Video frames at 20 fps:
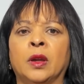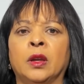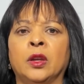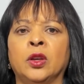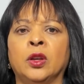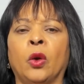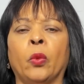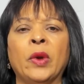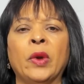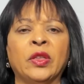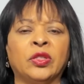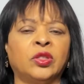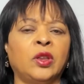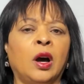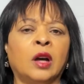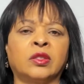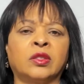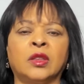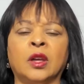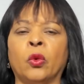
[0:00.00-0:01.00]
we
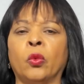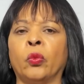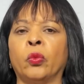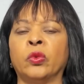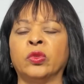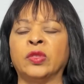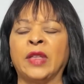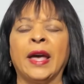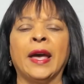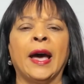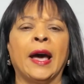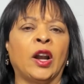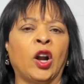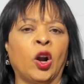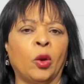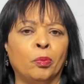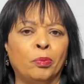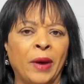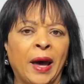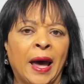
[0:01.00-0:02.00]
thought that they had
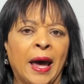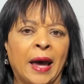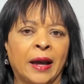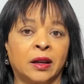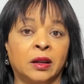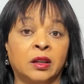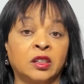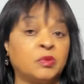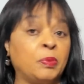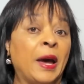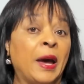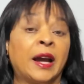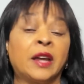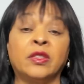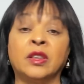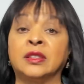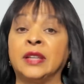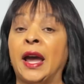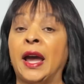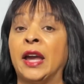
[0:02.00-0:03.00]
our back. Because back in
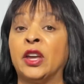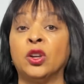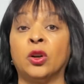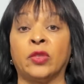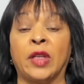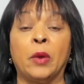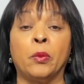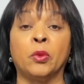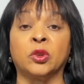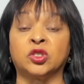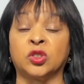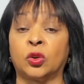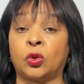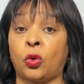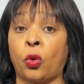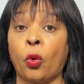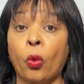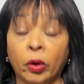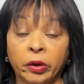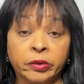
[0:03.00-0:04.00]
the day, they went to
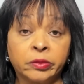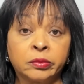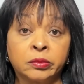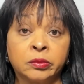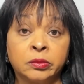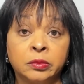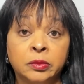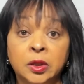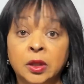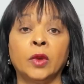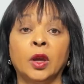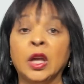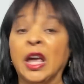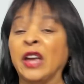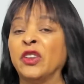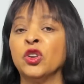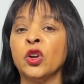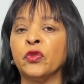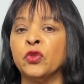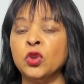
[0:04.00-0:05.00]
court.
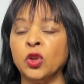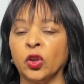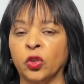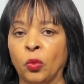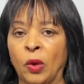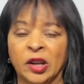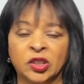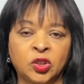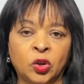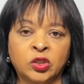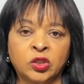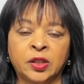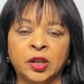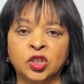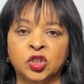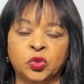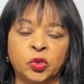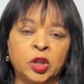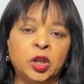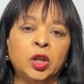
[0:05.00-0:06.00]
If you know the Watchtower's
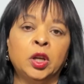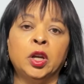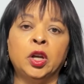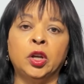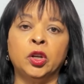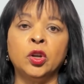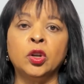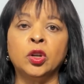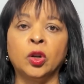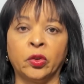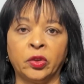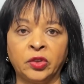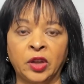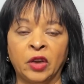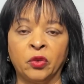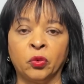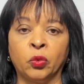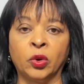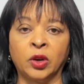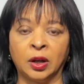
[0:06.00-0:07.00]
history, you know that
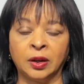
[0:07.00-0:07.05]
they won a